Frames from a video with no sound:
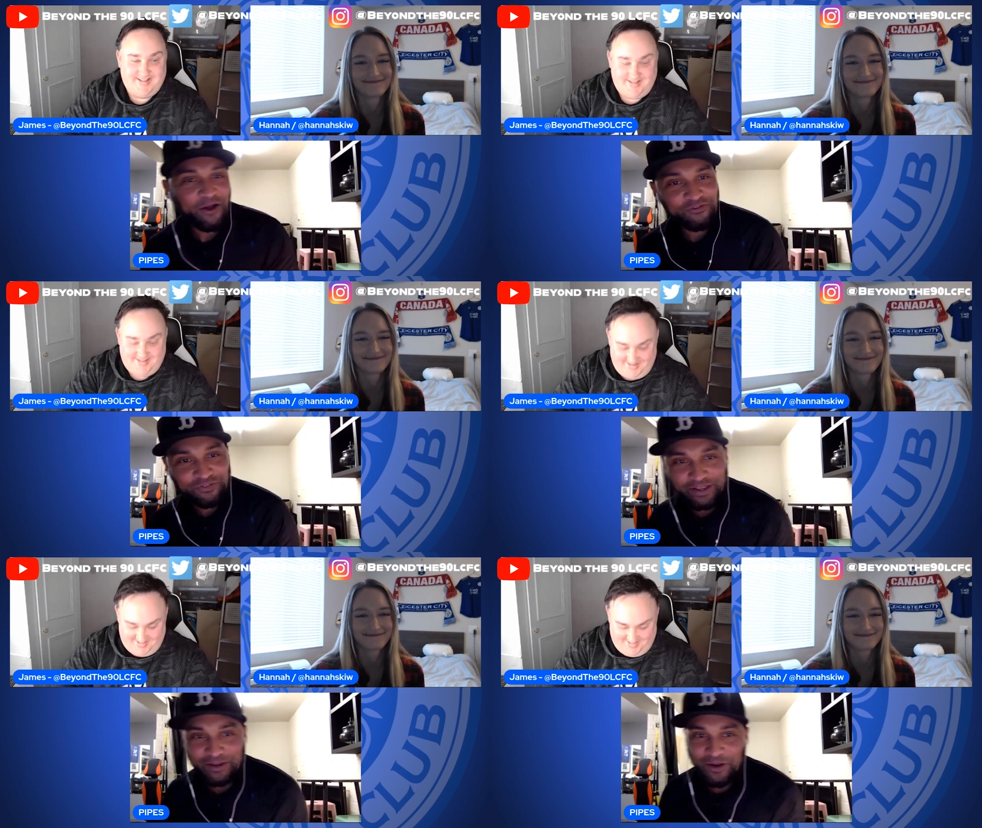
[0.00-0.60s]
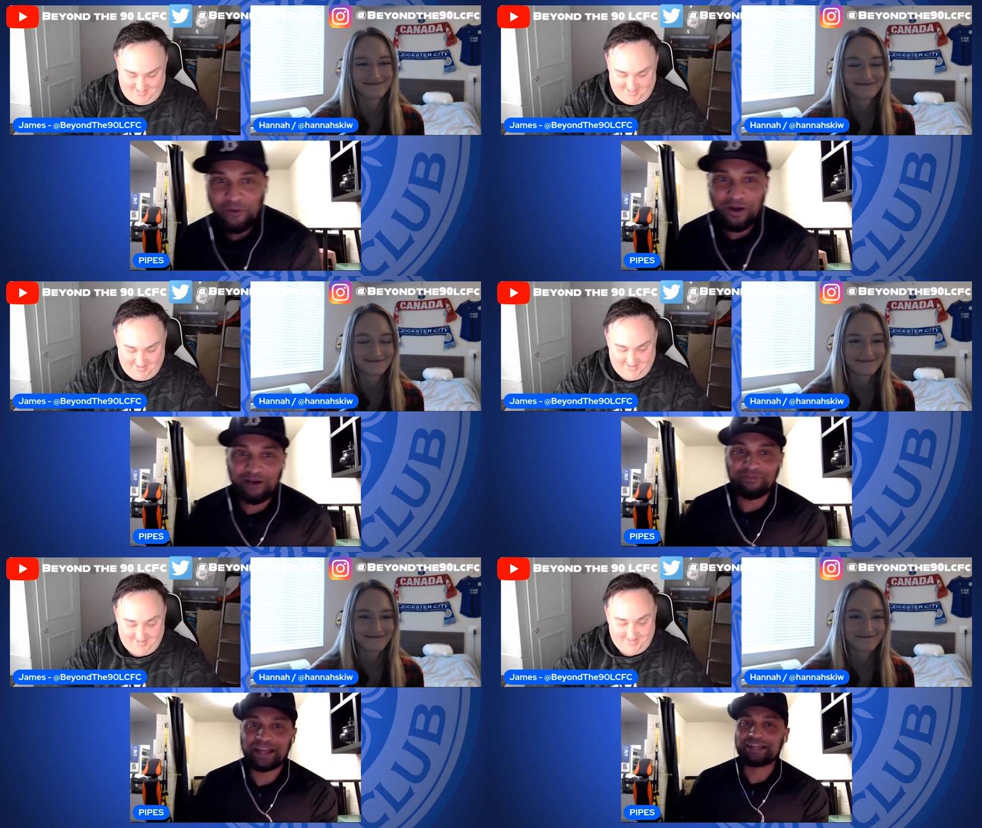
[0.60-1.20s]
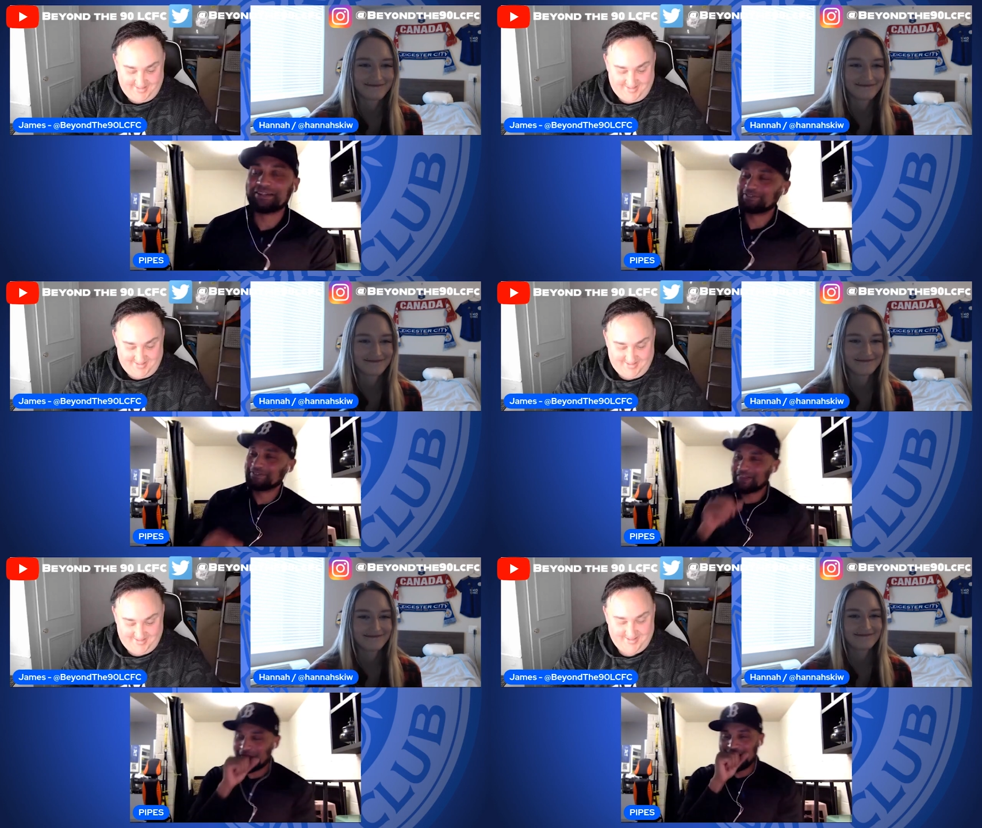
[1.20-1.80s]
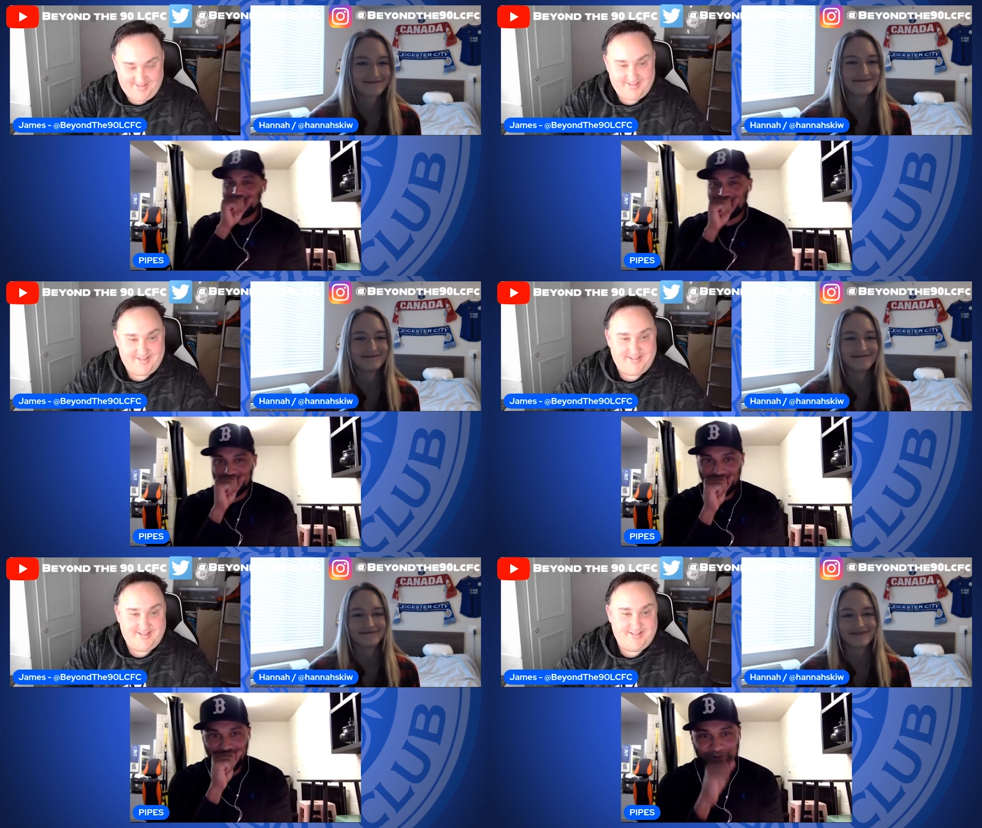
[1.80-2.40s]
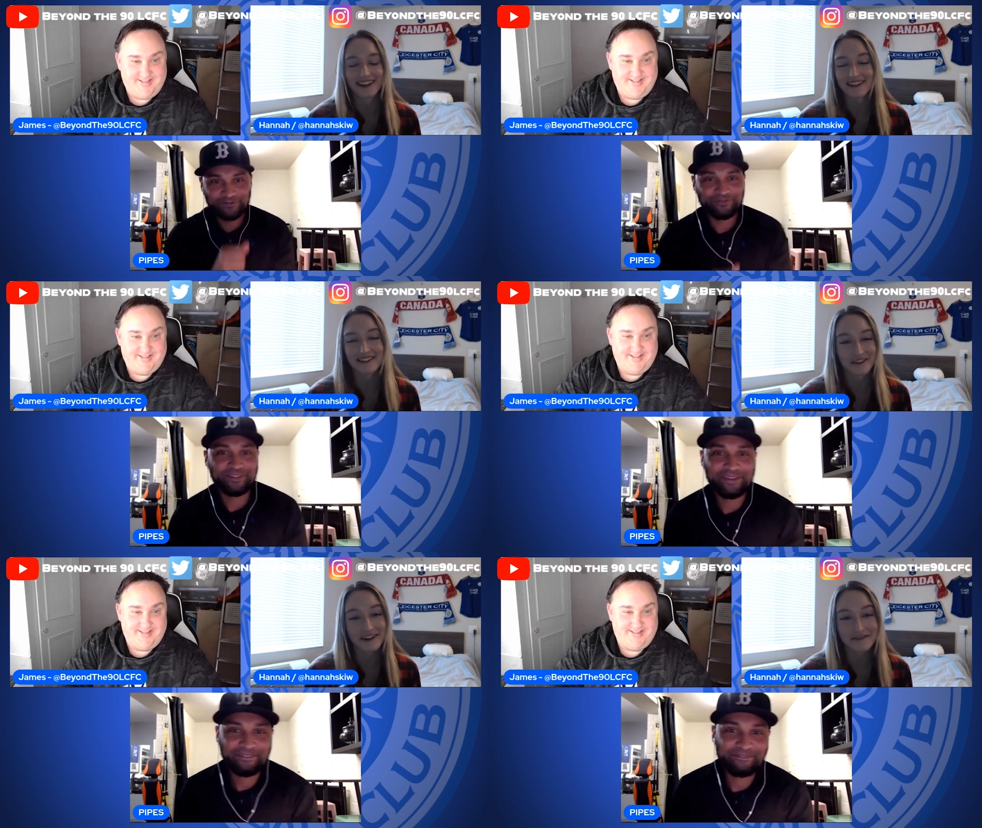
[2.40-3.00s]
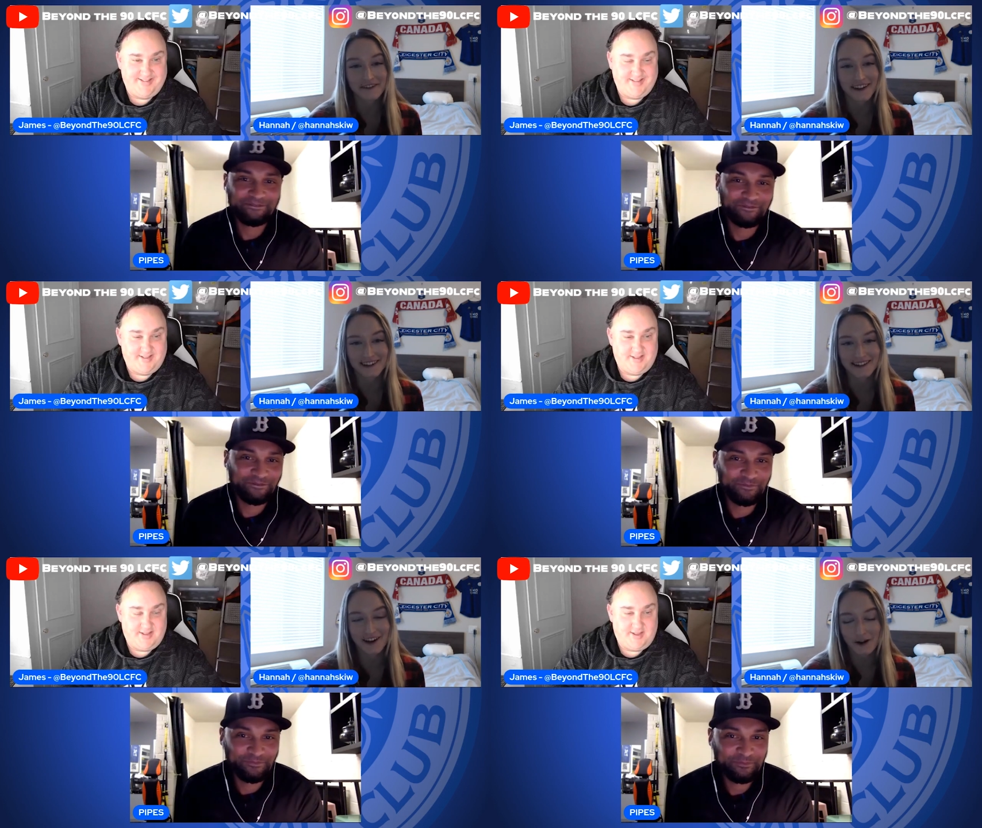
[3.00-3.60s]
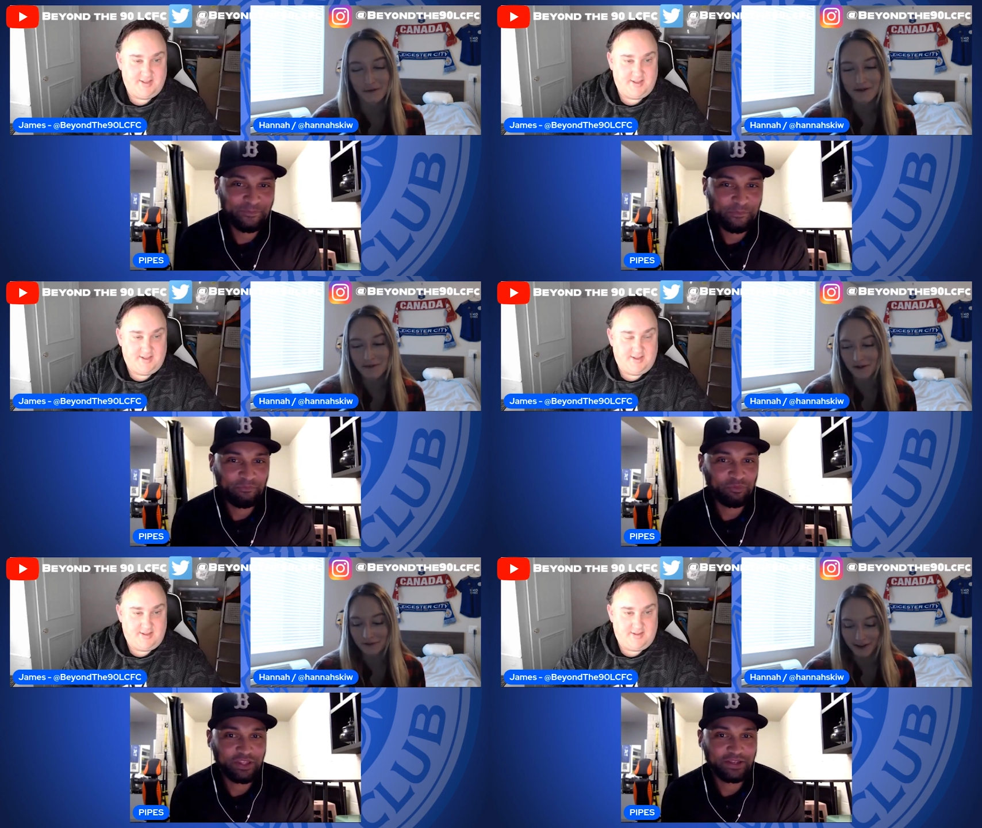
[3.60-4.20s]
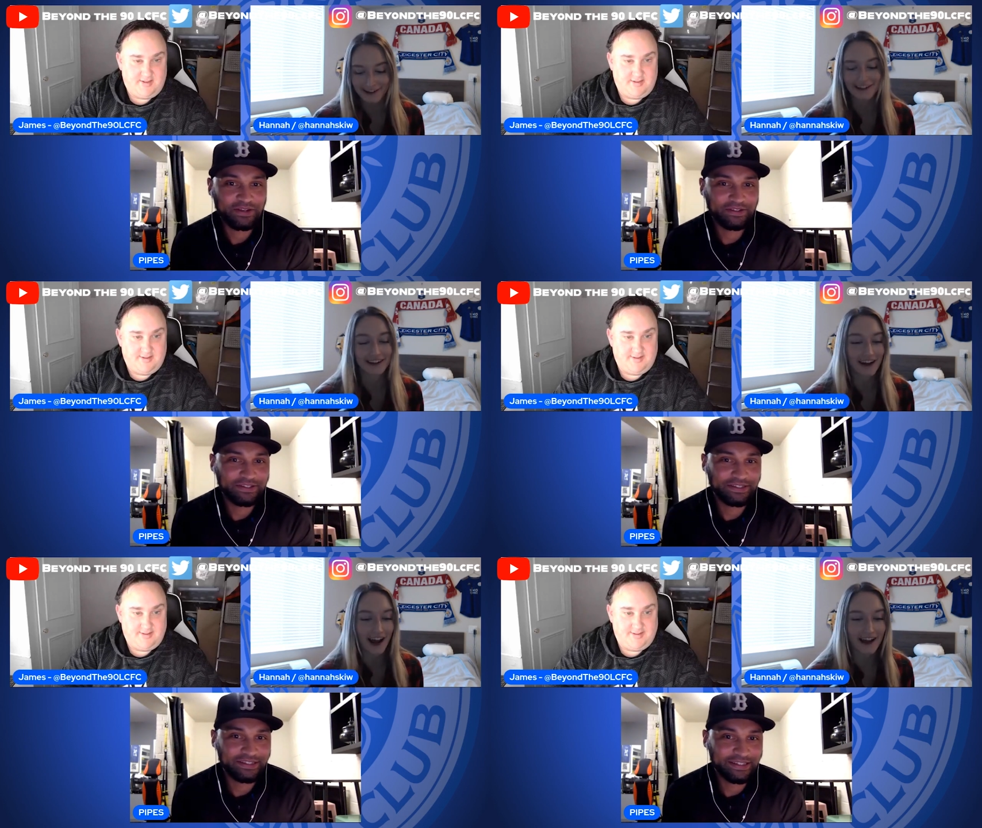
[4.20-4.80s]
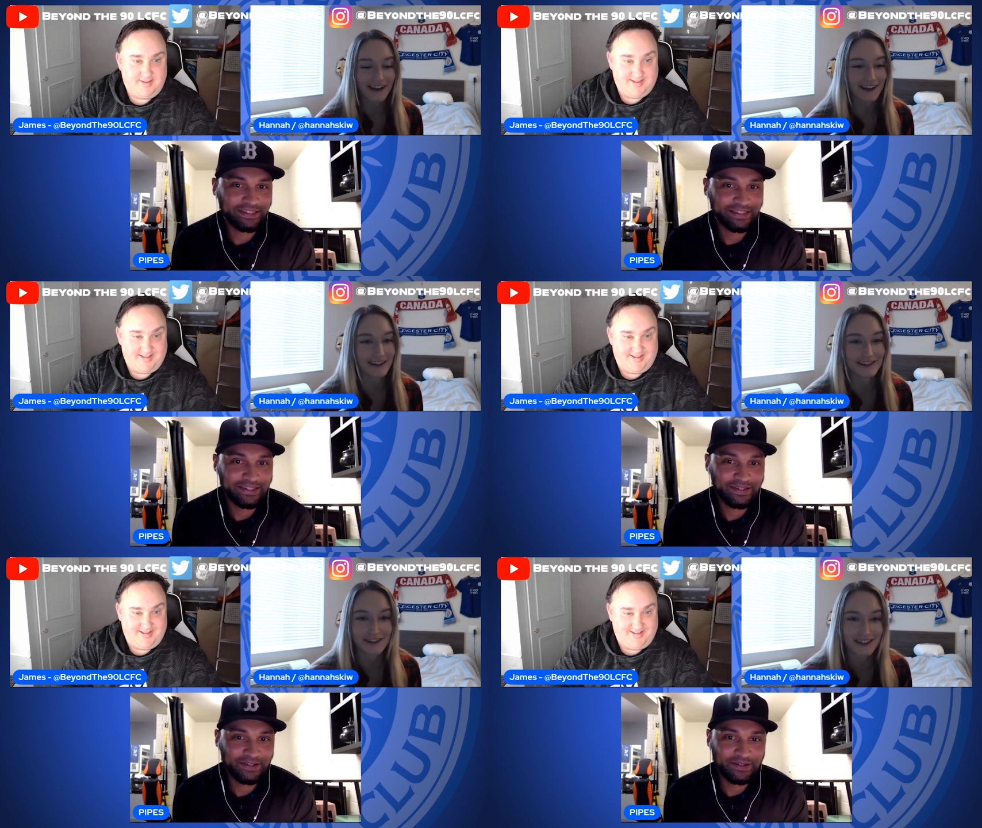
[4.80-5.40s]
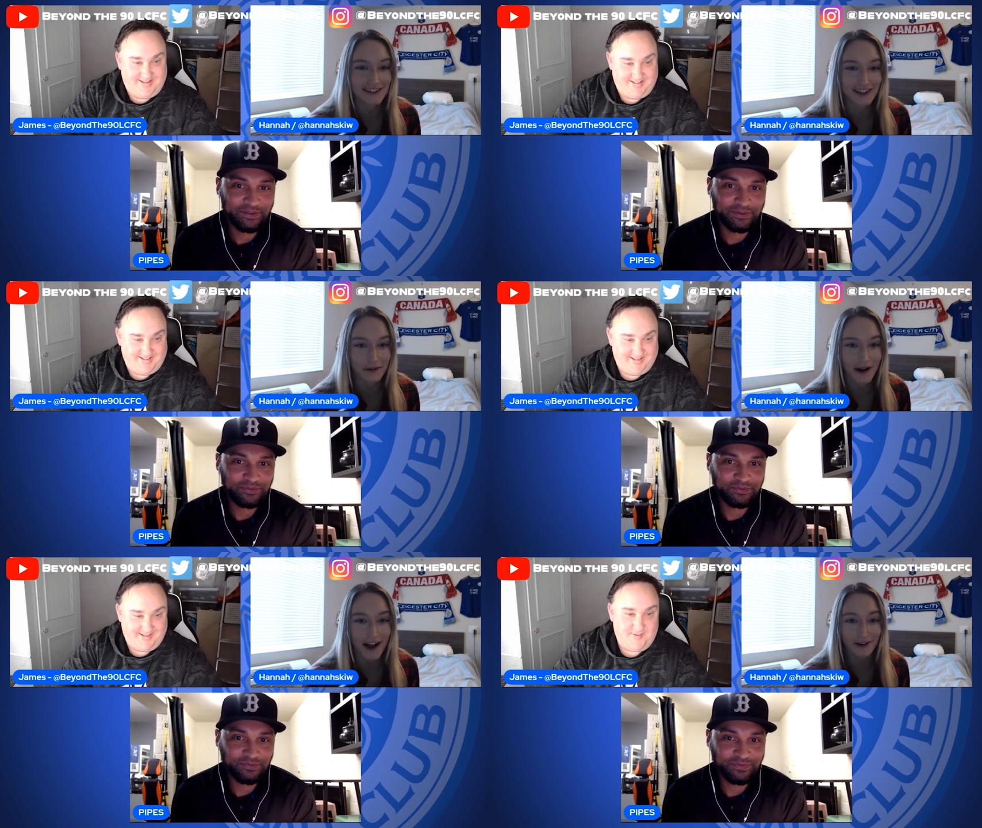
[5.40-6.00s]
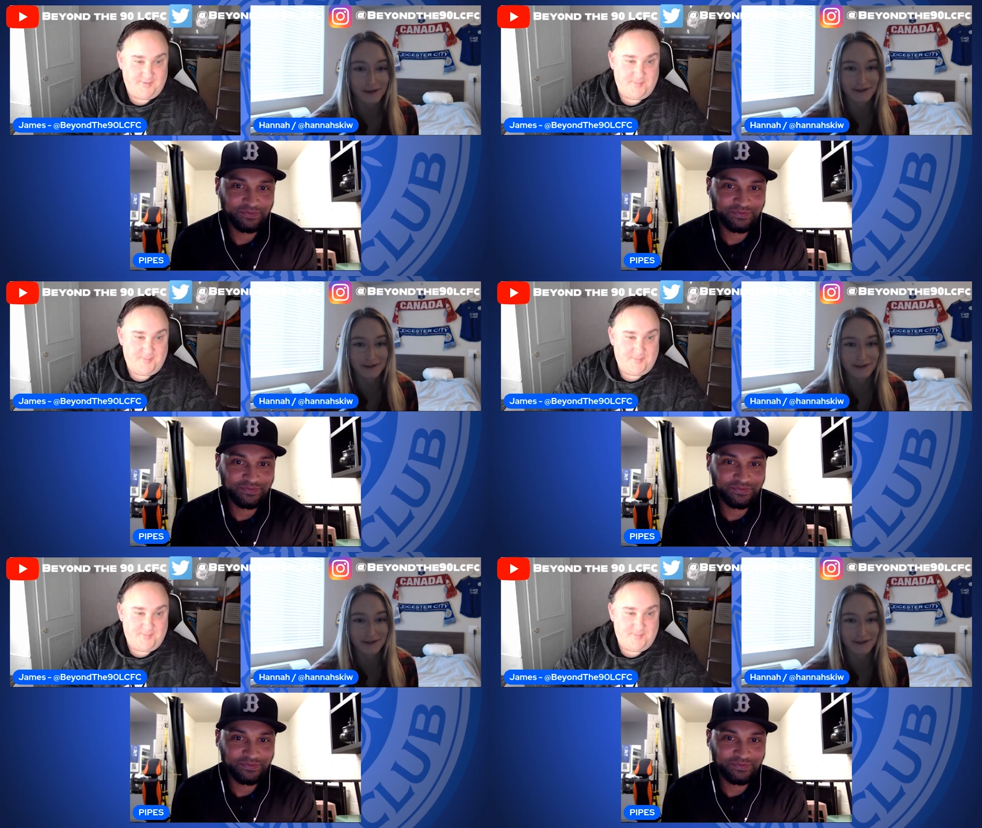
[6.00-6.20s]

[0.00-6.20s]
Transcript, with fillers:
Speaker 1: hopefully you know what I meant.
Speaker 2: no, that's great advice. You got me motivated, and I just sit around.